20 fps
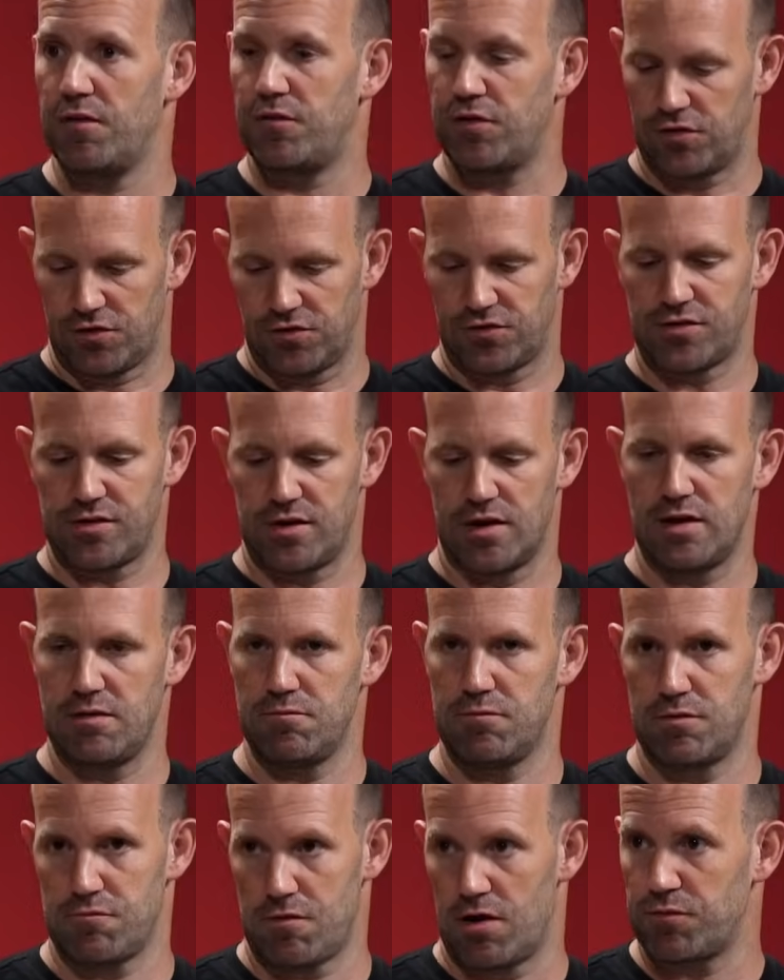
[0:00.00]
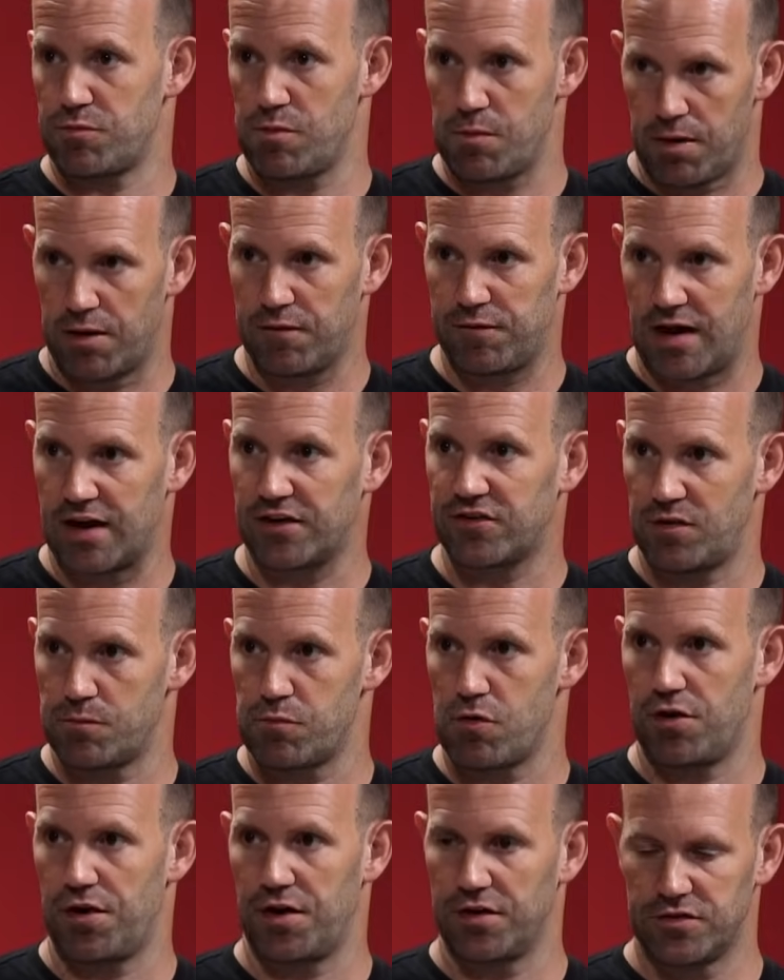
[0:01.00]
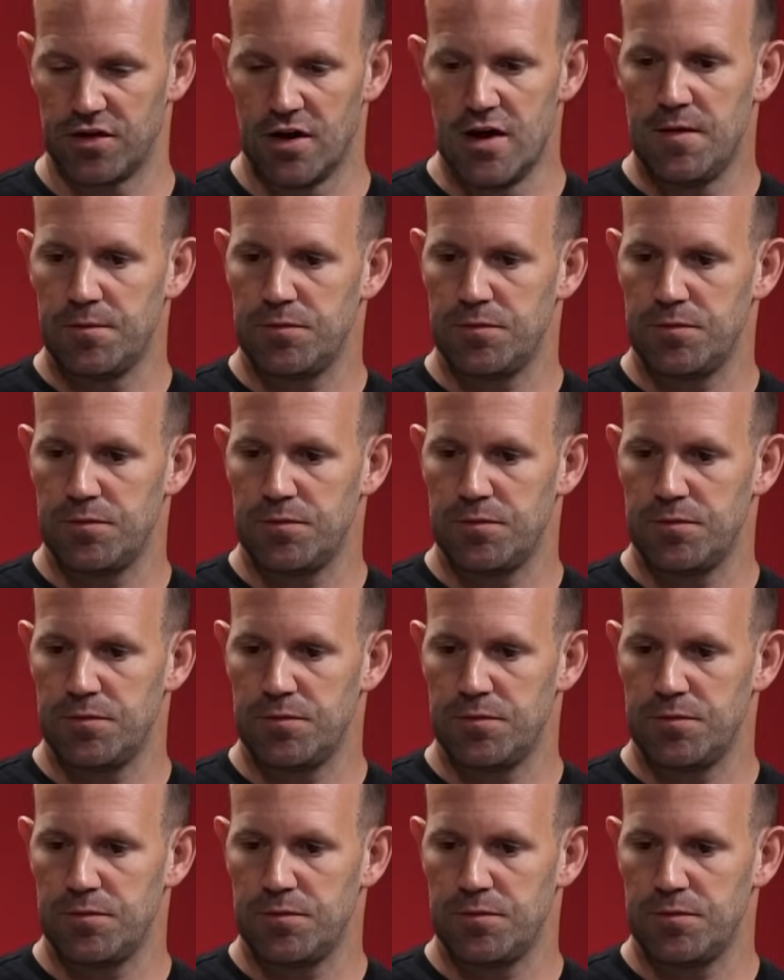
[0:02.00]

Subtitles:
if you're just the Raspberry Pi flagship product,